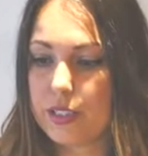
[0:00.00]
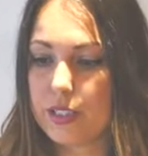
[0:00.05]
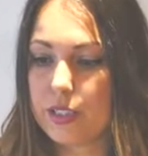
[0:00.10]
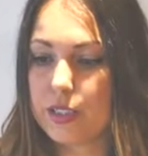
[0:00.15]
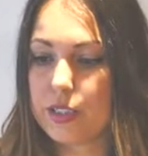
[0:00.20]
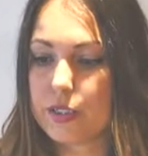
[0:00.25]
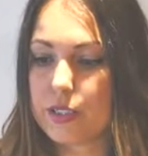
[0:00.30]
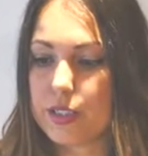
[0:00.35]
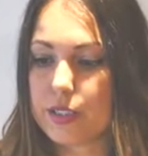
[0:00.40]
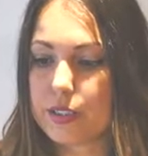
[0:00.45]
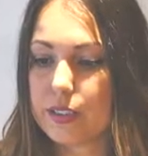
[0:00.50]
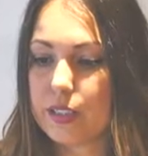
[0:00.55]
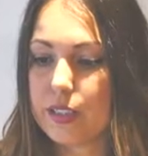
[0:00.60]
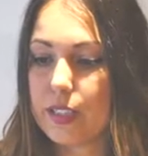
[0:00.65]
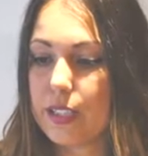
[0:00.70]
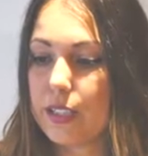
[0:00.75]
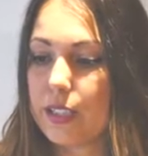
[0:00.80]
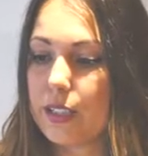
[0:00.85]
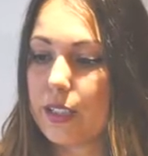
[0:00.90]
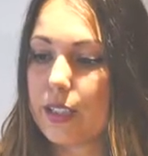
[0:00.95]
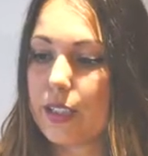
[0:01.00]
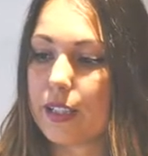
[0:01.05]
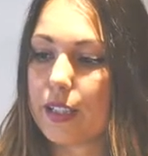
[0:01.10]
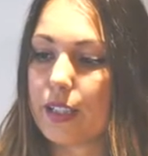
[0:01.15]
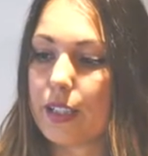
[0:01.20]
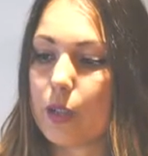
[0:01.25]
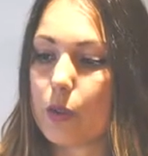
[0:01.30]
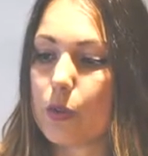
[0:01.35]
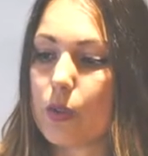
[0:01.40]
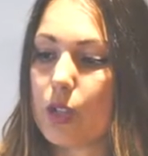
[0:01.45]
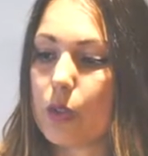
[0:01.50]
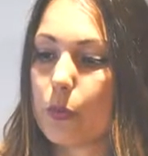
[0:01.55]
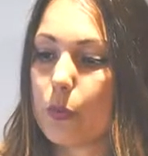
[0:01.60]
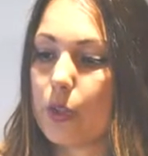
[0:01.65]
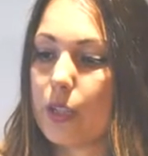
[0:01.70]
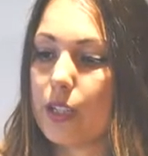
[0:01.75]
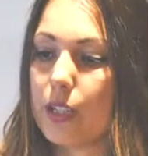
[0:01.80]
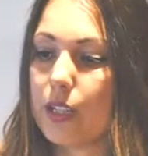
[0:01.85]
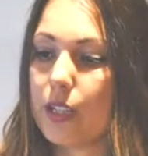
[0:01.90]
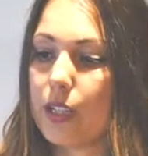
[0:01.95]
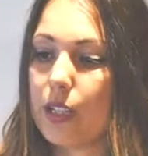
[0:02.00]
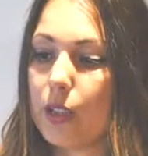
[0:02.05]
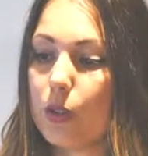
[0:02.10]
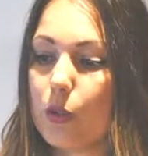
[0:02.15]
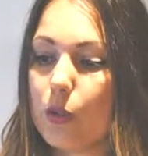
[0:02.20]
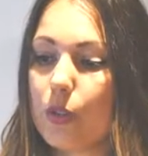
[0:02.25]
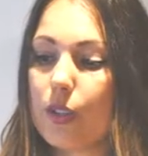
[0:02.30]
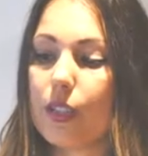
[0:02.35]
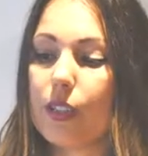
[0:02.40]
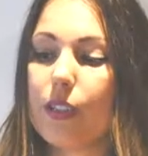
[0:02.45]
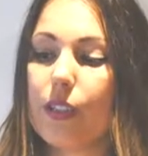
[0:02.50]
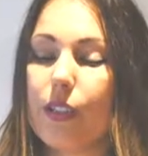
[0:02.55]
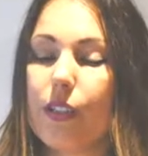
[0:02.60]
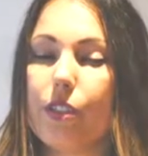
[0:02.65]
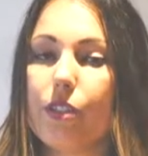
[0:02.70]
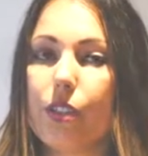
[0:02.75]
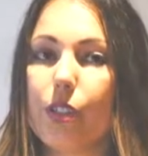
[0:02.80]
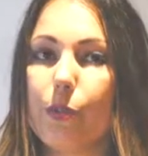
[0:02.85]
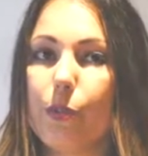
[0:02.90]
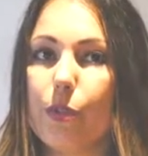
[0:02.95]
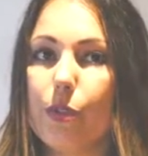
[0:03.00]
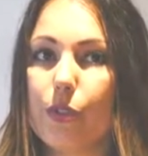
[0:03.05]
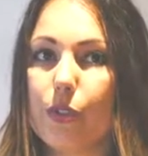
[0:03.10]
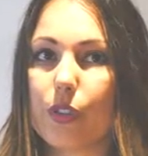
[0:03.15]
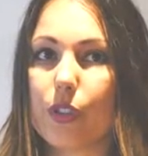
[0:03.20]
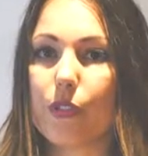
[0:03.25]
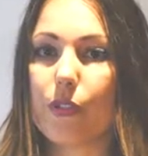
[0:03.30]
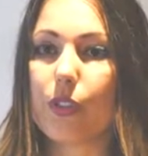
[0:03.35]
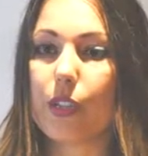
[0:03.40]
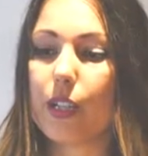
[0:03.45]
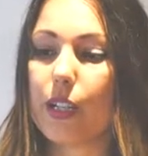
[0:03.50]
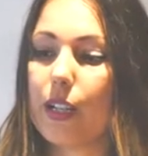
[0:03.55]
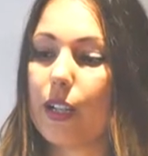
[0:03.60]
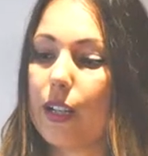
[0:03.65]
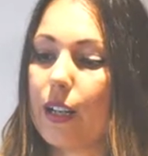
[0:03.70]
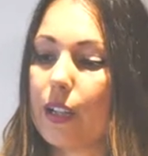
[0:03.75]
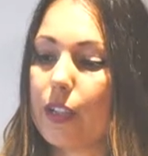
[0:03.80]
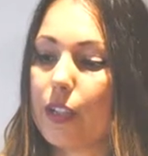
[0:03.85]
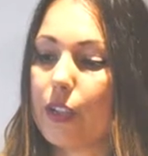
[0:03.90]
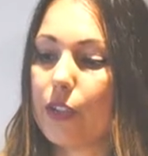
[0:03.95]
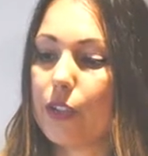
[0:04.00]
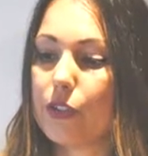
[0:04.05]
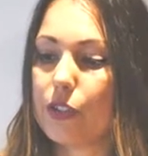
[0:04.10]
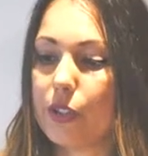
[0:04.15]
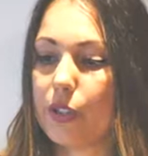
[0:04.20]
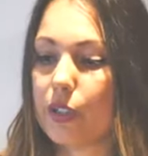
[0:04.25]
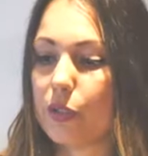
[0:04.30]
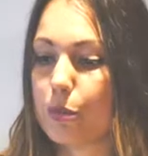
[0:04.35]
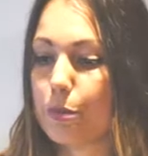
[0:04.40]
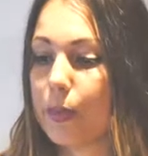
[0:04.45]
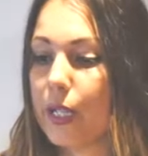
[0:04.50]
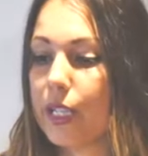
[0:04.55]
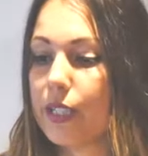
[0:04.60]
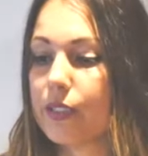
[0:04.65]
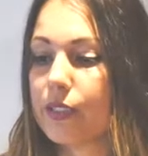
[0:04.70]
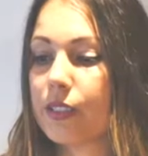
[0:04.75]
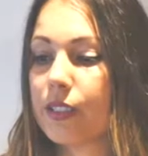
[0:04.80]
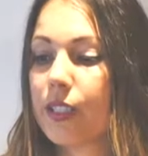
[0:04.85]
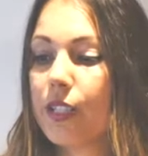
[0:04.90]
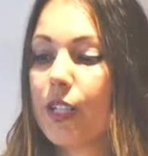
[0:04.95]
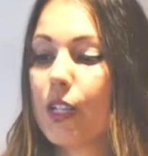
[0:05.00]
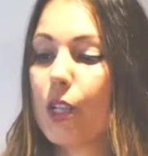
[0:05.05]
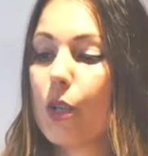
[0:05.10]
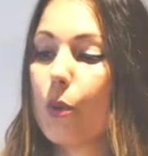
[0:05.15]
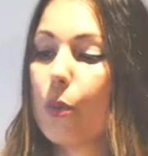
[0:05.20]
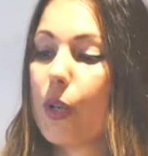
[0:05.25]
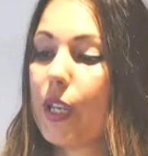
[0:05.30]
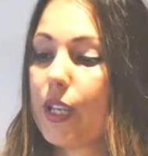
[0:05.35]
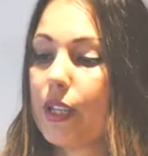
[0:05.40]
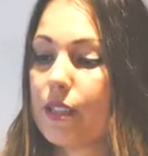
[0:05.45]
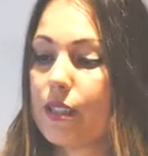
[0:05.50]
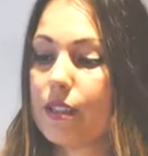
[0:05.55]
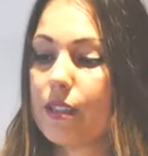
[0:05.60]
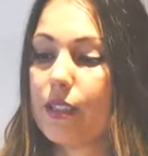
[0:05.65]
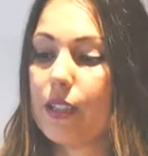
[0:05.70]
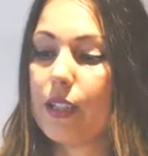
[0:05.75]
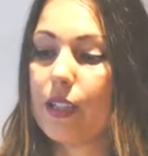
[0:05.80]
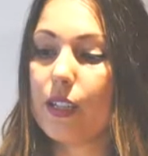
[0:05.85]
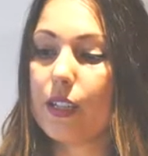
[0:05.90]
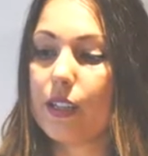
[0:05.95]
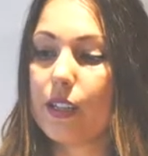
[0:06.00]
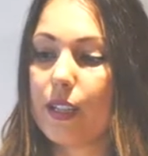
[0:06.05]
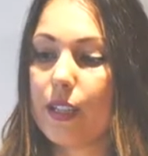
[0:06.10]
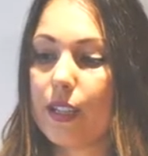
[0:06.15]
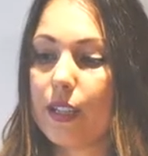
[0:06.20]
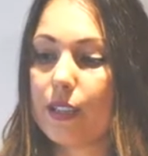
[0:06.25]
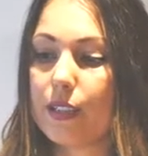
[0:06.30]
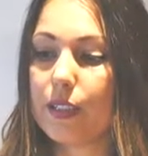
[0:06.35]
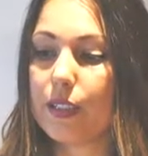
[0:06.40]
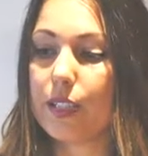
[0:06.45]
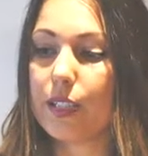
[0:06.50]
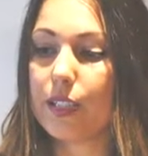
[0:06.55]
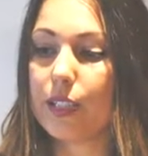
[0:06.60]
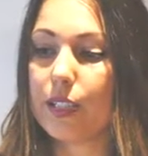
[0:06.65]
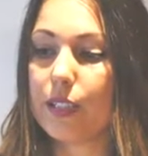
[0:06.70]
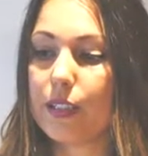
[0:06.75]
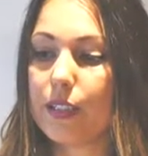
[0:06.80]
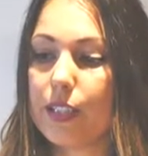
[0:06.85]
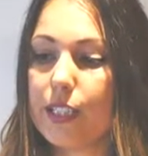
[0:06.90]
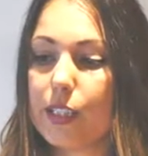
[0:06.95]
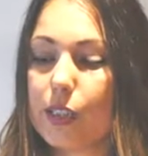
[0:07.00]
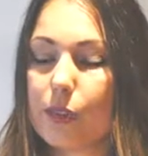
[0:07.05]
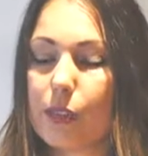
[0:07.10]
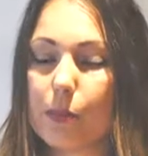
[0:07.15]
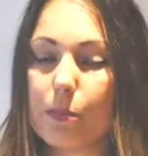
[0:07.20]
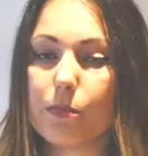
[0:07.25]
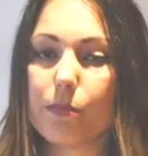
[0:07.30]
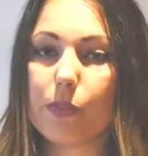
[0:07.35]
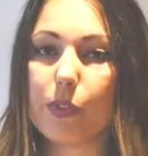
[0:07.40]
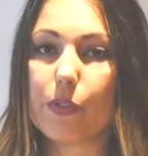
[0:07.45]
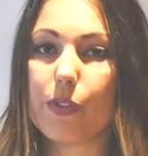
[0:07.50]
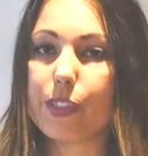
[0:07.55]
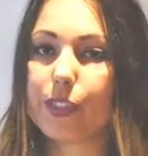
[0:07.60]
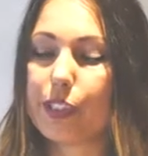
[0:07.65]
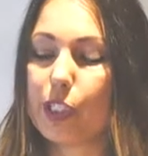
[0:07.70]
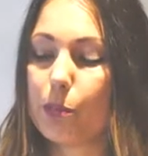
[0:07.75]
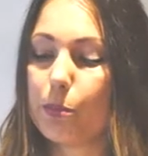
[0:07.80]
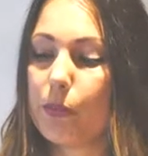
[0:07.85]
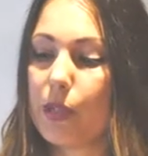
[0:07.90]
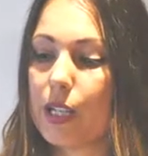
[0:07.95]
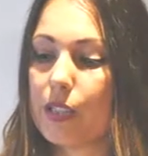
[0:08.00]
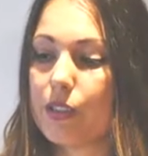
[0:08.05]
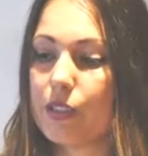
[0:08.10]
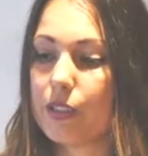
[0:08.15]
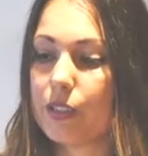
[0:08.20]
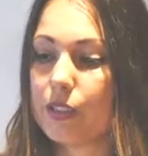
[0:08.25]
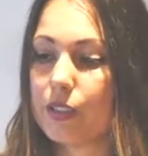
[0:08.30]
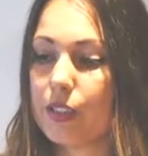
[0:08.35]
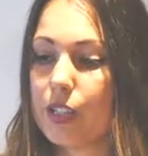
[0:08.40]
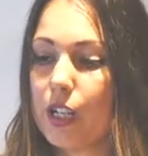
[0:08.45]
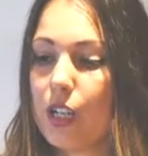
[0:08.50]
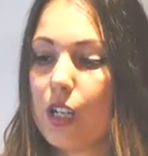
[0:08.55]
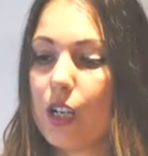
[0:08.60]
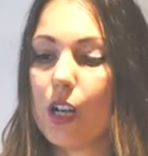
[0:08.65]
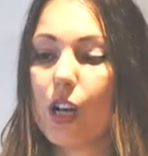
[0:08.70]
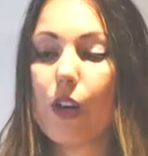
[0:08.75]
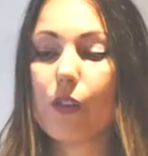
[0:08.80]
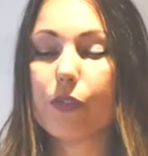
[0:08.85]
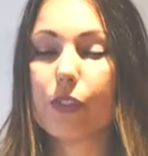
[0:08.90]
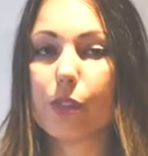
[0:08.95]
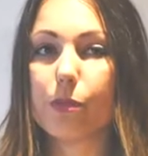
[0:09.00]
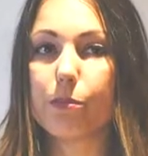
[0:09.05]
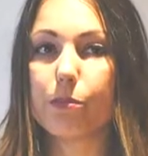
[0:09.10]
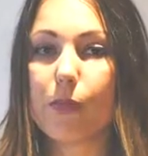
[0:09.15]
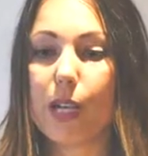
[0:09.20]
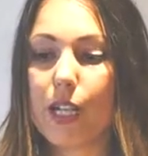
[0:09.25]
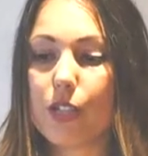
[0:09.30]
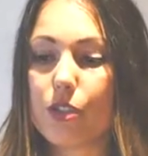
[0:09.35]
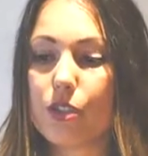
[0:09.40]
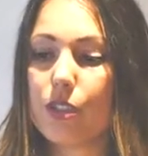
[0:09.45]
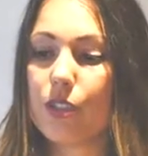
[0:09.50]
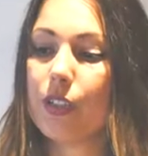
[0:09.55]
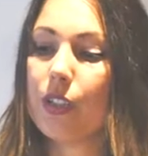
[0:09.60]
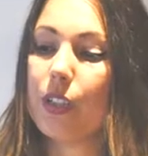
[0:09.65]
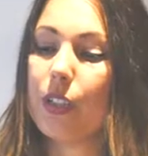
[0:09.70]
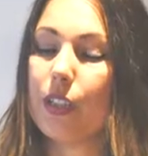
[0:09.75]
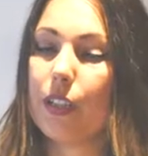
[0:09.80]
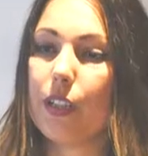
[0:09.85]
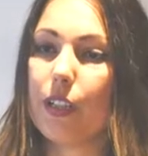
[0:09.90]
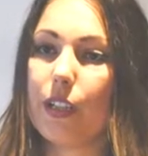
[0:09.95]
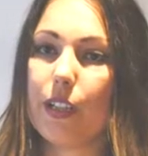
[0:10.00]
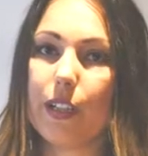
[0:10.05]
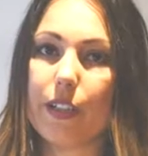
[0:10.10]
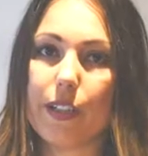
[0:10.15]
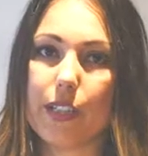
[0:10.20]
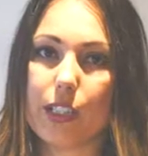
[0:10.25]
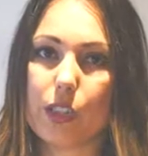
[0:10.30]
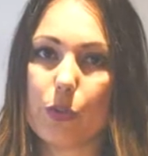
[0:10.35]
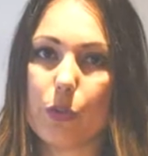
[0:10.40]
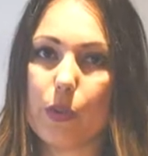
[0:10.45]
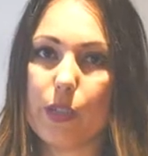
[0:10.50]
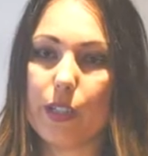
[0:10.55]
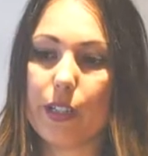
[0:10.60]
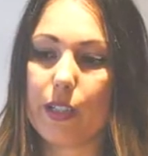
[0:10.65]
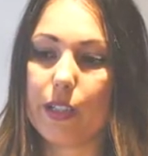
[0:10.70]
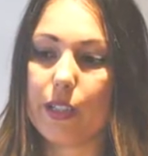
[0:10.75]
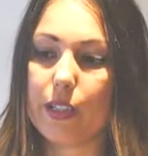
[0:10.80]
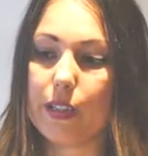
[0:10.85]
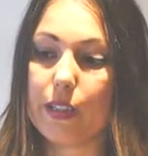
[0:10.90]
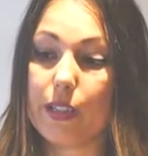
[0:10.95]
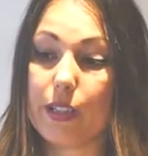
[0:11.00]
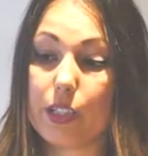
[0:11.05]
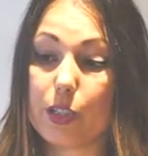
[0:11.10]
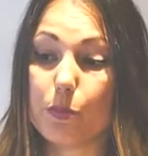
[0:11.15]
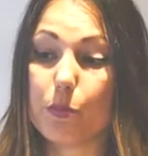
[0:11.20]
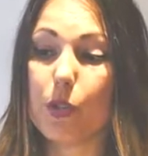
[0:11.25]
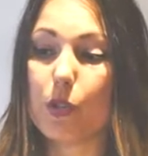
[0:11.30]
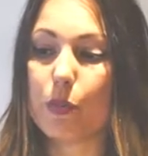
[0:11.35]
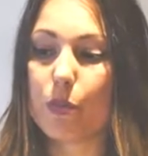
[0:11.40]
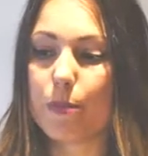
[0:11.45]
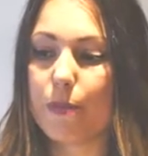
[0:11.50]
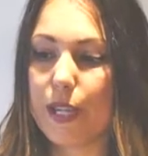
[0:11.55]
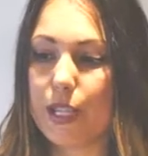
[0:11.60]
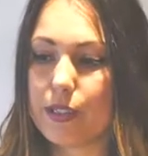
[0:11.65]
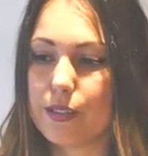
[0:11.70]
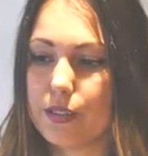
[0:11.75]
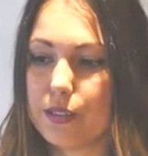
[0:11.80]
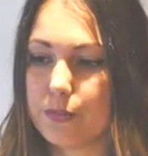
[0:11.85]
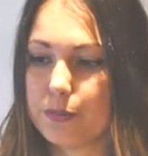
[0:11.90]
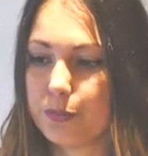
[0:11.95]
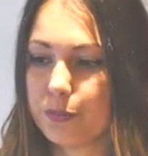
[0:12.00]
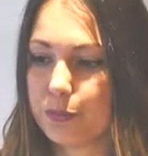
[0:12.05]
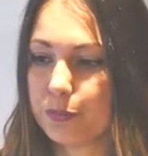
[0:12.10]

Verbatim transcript: Interestingly, uh, when we look at the distribution of the archaeological remains, we can see that uh, these um, terrestrial patches often match the areas where there is more remains.